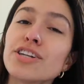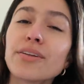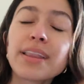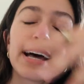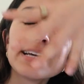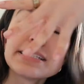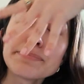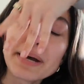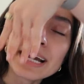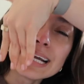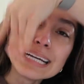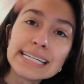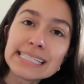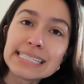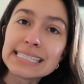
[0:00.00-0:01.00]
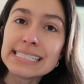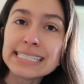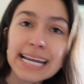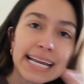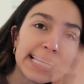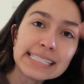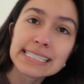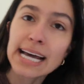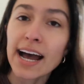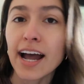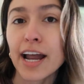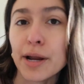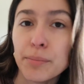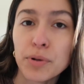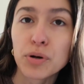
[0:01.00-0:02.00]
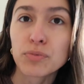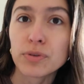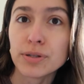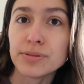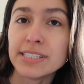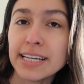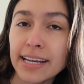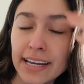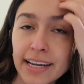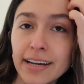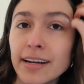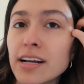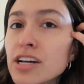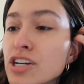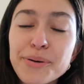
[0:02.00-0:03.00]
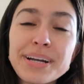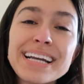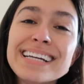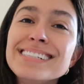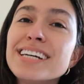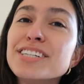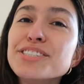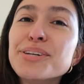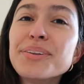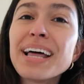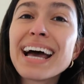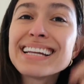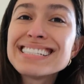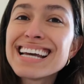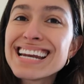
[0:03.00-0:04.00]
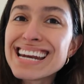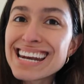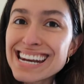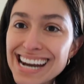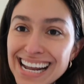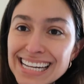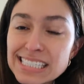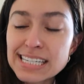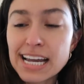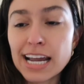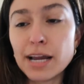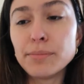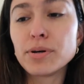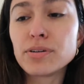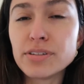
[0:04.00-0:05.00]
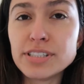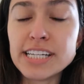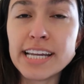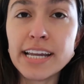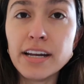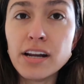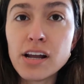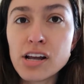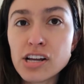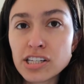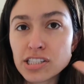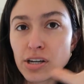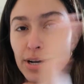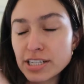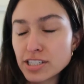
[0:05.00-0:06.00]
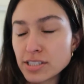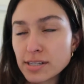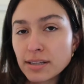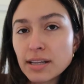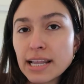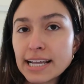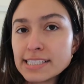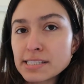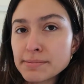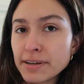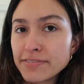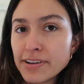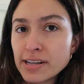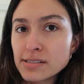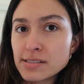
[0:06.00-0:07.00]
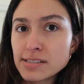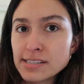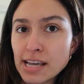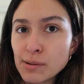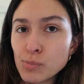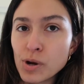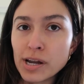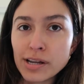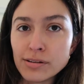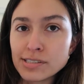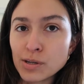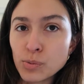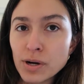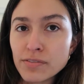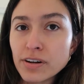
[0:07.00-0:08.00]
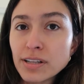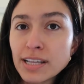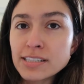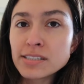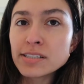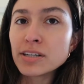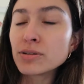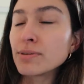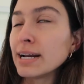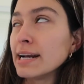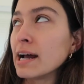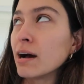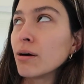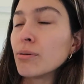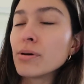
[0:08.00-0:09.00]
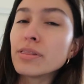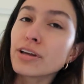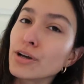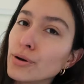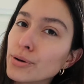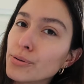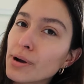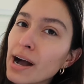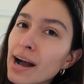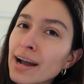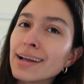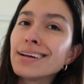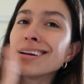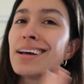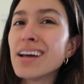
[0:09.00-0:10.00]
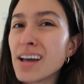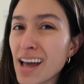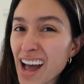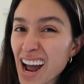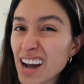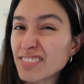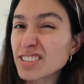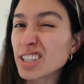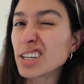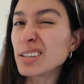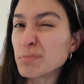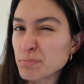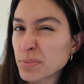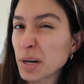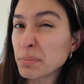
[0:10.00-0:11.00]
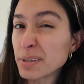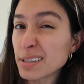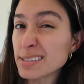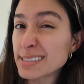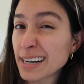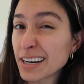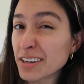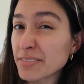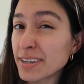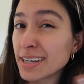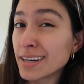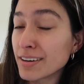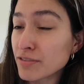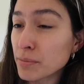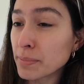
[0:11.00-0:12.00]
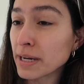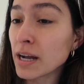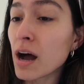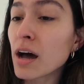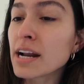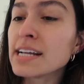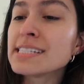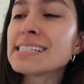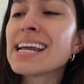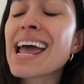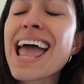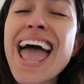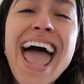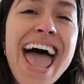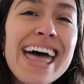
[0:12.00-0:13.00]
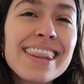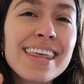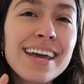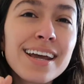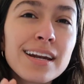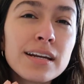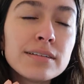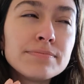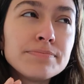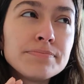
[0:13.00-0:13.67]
So now that is my daytime routine. Going into that nighttime routine. So I just cleanse my face the same way using whatever cleanser. Right now, the Coco Kind. After, probably the CeraVe, for being honest. And then